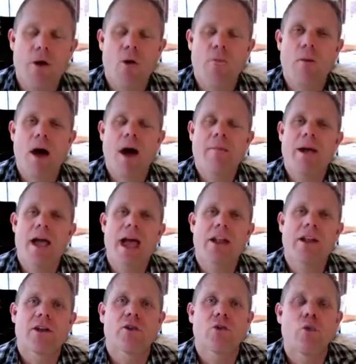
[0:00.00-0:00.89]
Obama
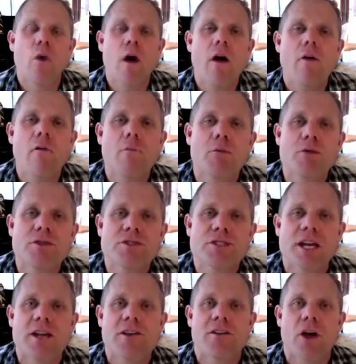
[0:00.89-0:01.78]
had a
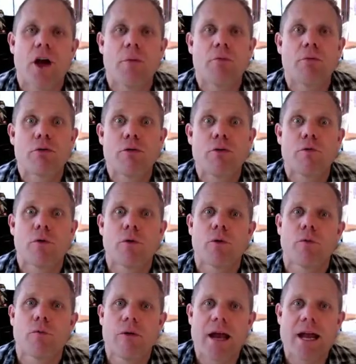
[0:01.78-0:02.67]
12%
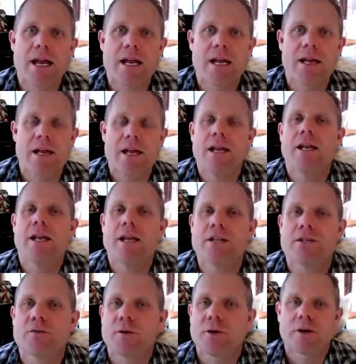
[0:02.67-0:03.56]
approval rating in
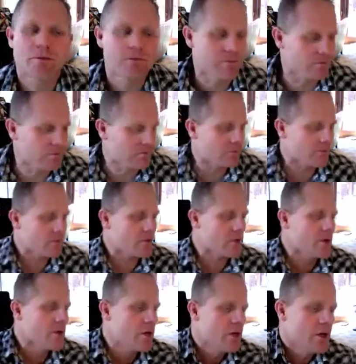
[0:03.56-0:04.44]
Israel.
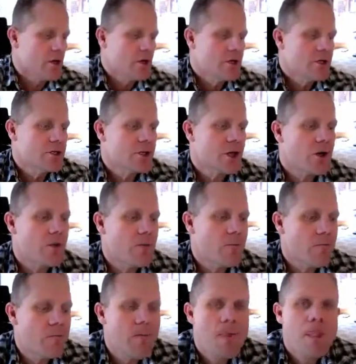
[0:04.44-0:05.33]

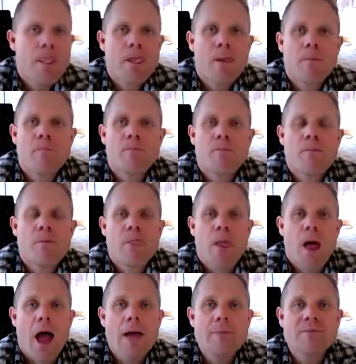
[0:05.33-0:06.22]
So,
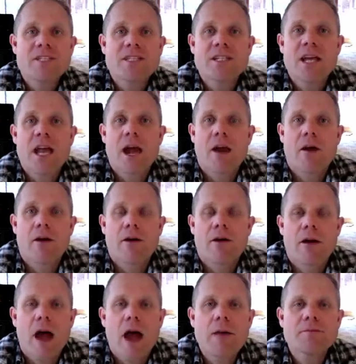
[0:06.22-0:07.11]
I'm
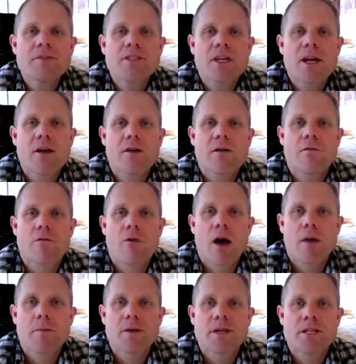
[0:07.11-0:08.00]
scared. I'm scared of
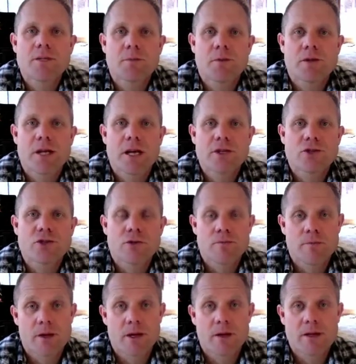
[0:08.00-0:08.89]
Romney's
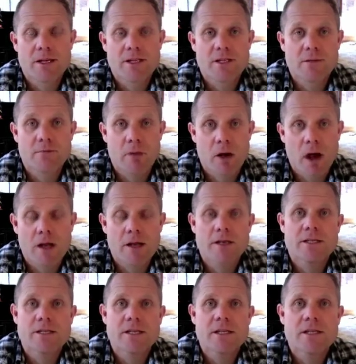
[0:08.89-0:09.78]
potential Middle East
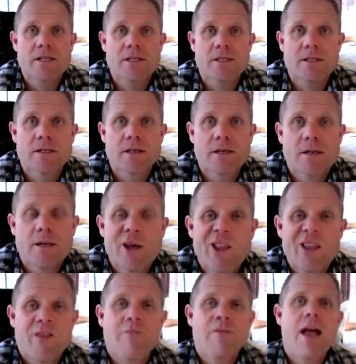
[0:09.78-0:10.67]
policies.
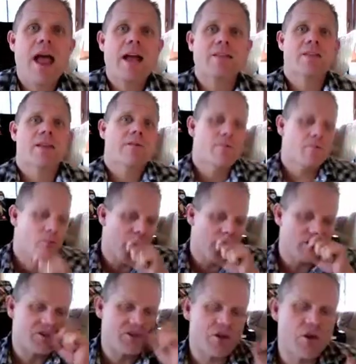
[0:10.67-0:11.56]
The fact that
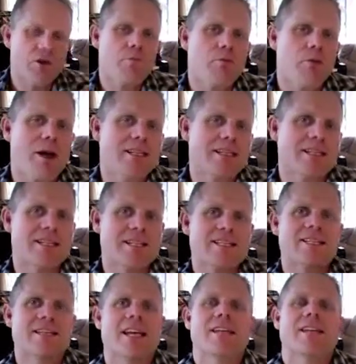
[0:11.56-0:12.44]
when two
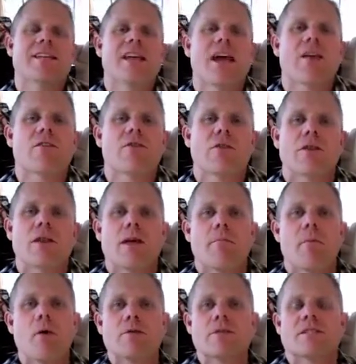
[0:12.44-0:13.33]
presidents get together and
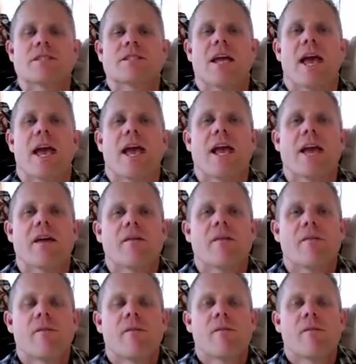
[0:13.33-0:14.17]
they both say,